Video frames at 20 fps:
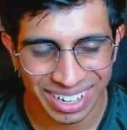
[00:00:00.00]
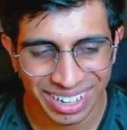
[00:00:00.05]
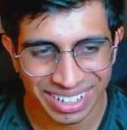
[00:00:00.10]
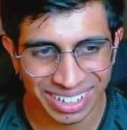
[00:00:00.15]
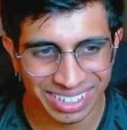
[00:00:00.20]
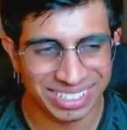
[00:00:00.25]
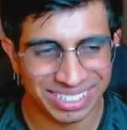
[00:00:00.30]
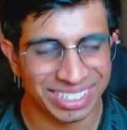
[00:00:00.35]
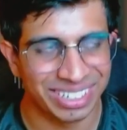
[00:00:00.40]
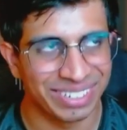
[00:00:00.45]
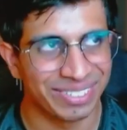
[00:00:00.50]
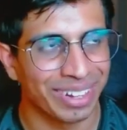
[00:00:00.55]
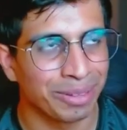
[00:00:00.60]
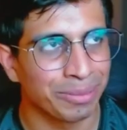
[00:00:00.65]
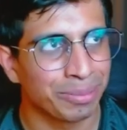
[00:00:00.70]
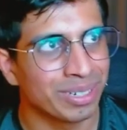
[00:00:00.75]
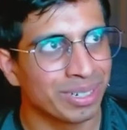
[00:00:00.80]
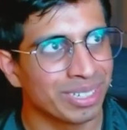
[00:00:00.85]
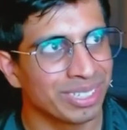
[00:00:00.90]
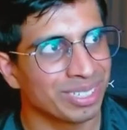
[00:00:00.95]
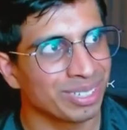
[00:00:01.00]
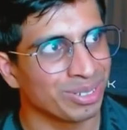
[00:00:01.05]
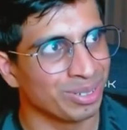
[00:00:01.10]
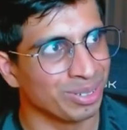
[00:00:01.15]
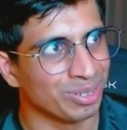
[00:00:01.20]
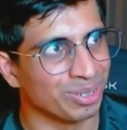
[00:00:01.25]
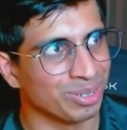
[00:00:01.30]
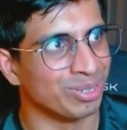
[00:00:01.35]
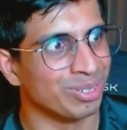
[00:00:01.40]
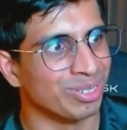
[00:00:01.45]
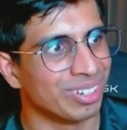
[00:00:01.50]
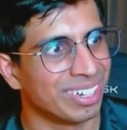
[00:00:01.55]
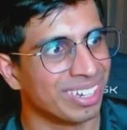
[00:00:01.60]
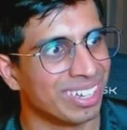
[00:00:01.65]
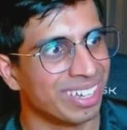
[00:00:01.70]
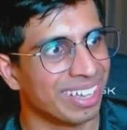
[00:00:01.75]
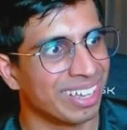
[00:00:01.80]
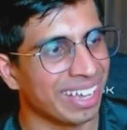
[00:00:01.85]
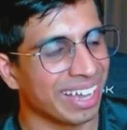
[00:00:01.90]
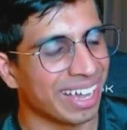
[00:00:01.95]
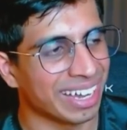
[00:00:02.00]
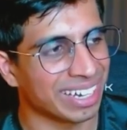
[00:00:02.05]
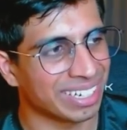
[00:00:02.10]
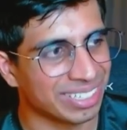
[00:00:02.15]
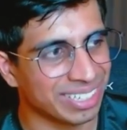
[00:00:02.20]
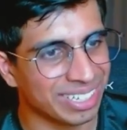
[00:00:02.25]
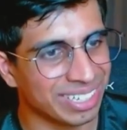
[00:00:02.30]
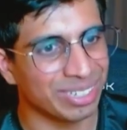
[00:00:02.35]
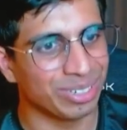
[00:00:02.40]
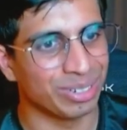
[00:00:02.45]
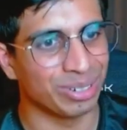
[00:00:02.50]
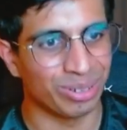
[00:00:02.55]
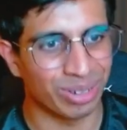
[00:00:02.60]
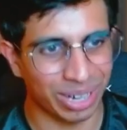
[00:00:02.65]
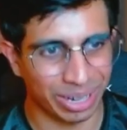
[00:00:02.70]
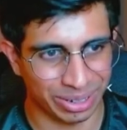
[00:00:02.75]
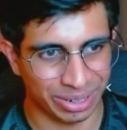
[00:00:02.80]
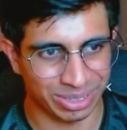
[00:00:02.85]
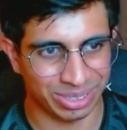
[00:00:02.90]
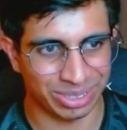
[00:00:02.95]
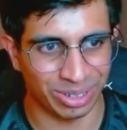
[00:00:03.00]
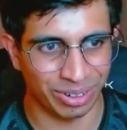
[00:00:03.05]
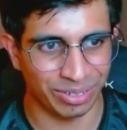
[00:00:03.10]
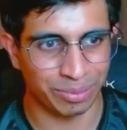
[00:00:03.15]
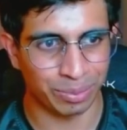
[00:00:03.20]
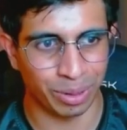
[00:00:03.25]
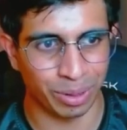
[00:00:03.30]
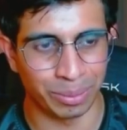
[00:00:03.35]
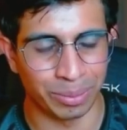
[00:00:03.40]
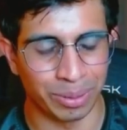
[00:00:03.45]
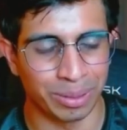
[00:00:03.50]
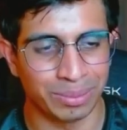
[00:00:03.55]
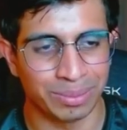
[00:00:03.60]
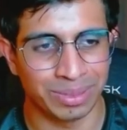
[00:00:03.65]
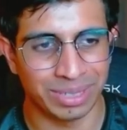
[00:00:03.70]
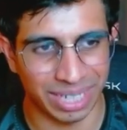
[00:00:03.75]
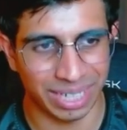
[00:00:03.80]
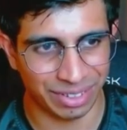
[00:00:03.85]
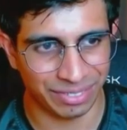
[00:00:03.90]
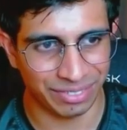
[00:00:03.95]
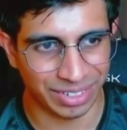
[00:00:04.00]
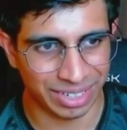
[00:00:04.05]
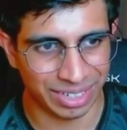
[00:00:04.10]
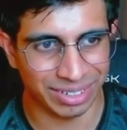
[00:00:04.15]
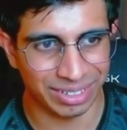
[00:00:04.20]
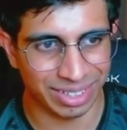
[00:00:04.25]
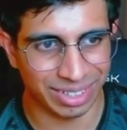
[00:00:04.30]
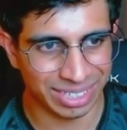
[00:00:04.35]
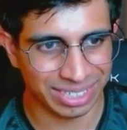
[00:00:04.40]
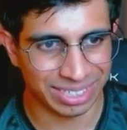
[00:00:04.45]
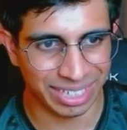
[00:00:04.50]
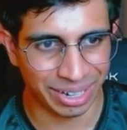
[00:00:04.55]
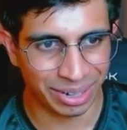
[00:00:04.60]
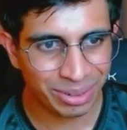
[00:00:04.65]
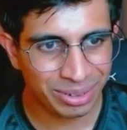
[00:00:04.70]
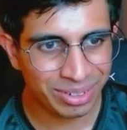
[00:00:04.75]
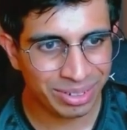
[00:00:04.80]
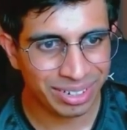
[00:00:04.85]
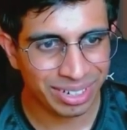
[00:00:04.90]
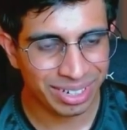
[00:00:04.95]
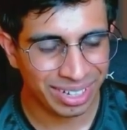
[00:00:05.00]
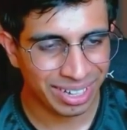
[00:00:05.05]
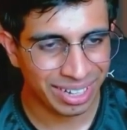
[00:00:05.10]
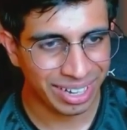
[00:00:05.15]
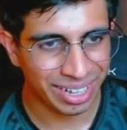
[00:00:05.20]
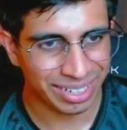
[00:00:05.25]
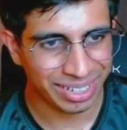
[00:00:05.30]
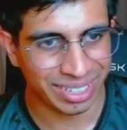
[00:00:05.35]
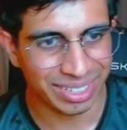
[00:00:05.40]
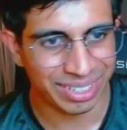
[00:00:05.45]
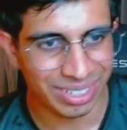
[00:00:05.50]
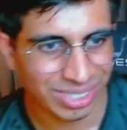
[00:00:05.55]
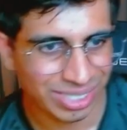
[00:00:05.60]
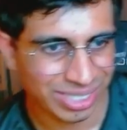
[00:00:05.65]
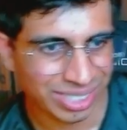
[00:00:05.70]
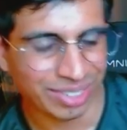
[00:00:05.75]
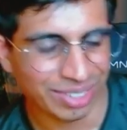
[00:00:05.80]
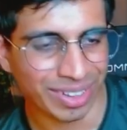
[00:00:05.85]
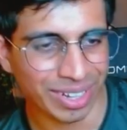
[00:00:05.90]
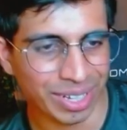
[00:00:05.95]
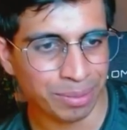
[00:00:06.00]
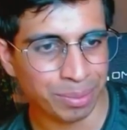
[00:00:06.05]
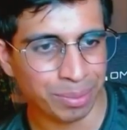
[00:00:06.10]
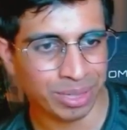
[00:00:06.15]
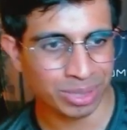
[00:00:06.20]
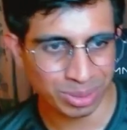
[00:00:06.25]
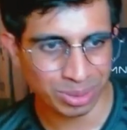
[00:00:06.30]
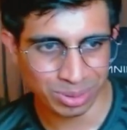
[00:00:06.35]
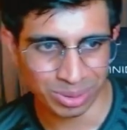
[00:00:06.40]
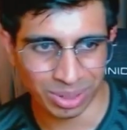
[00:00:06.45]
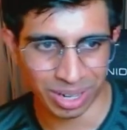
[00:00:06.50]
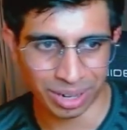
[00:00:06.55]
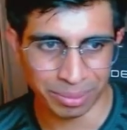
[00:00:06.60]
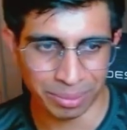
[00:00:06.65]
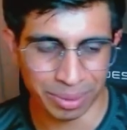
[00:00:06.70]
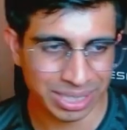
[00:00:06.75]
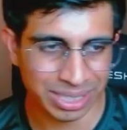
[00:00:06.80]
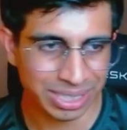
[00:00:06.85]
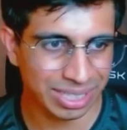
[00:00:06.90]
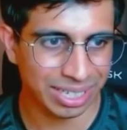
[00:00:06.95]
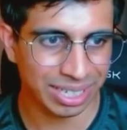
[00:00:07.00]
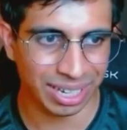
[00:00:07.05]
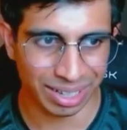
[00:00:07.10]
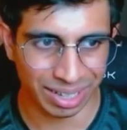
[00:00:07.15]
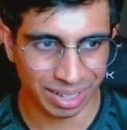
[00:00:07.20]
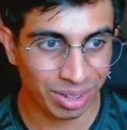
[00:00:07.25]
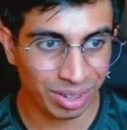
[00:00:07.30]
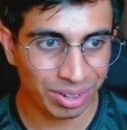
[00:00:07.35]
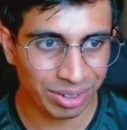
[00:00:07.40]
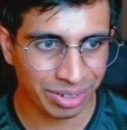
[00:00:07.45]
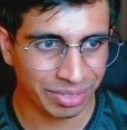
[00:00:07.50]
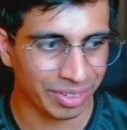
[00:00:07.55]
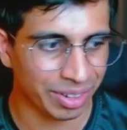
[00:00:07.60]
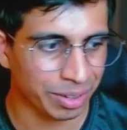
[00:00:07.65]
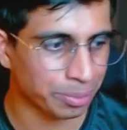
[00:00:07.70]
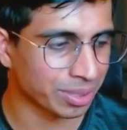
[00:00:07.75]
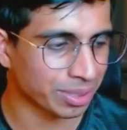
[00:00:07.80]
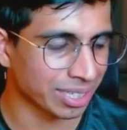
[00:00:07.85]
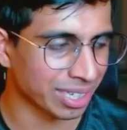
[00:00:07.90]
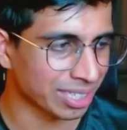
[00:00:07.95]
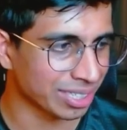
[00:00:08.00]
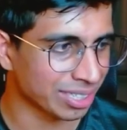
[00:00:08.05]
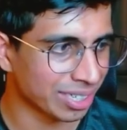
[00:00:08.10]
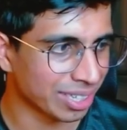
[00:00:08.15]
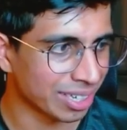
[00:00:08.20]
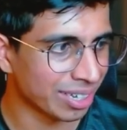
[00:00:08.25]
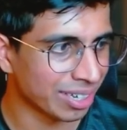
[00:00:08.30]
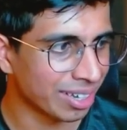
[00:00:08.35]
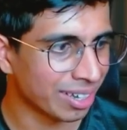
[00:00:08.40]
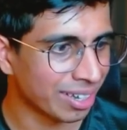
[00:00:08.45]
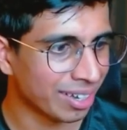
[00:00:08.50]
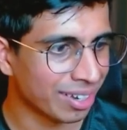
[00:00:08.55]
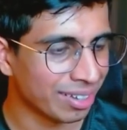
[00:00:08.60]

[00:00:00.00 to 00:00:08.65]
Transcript: There's the developers who actually know how to solve problems and like figure things out, and then there's the developers who are basically like a lot of developers actually.